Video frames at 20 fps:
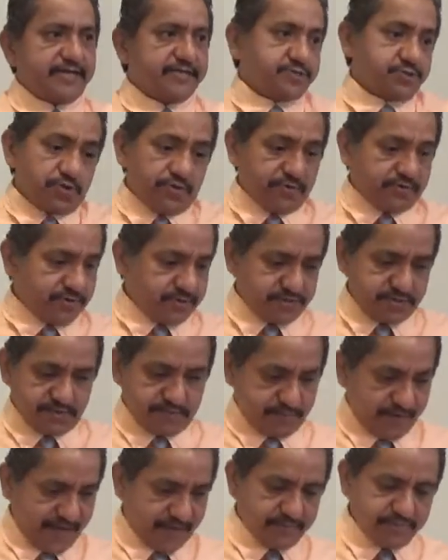And so
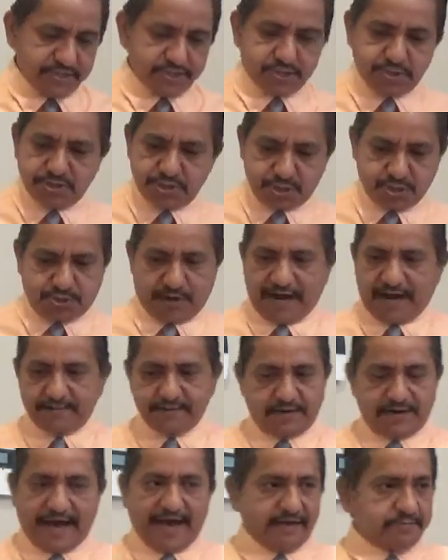the Bible
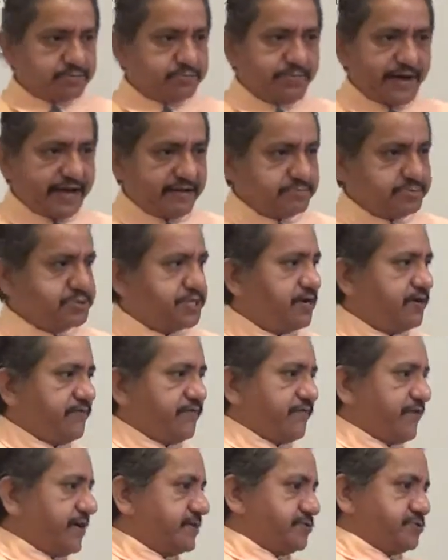describes how Adam's by
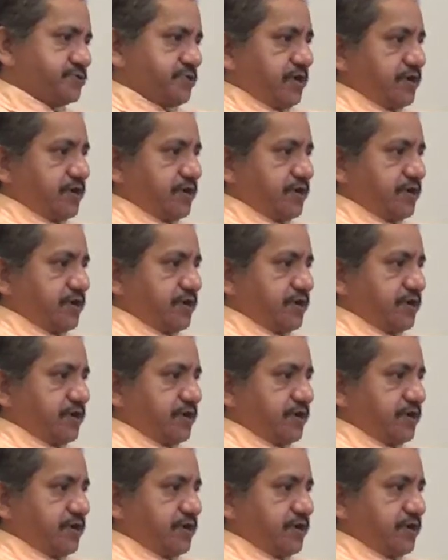himself, right? There's